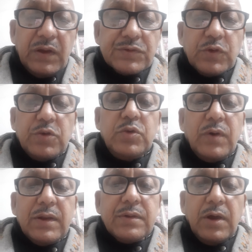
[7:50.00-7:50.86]
So you
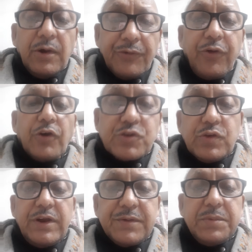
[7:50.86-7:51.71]
are
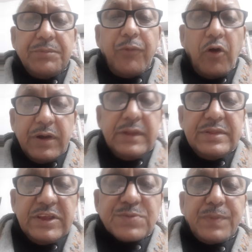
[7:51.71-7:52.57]
fortunate to be born
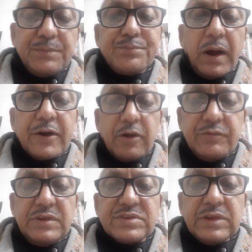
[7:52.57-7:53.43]
in this part
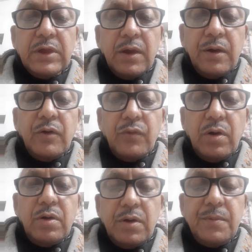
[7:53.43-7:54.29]
of this. You
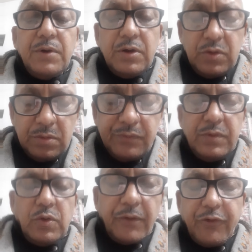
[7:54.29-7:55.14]

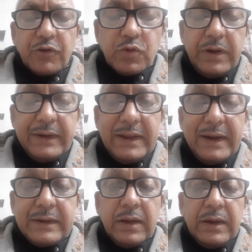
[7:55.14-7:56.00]
are fortunate
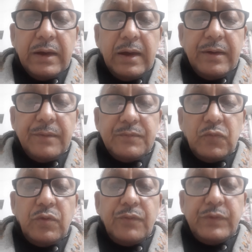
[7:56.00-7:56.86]
that
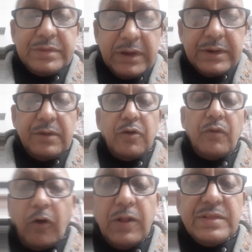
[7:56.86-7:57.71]
with
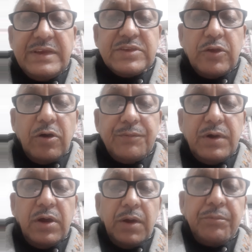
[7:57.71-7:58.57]
all these, you know,
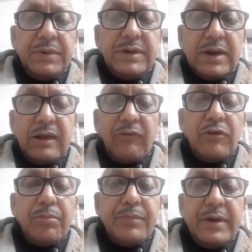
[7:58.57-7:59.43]
media
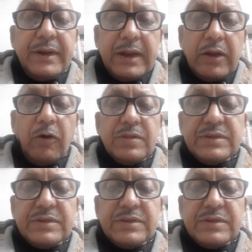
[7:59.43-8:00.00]
development and all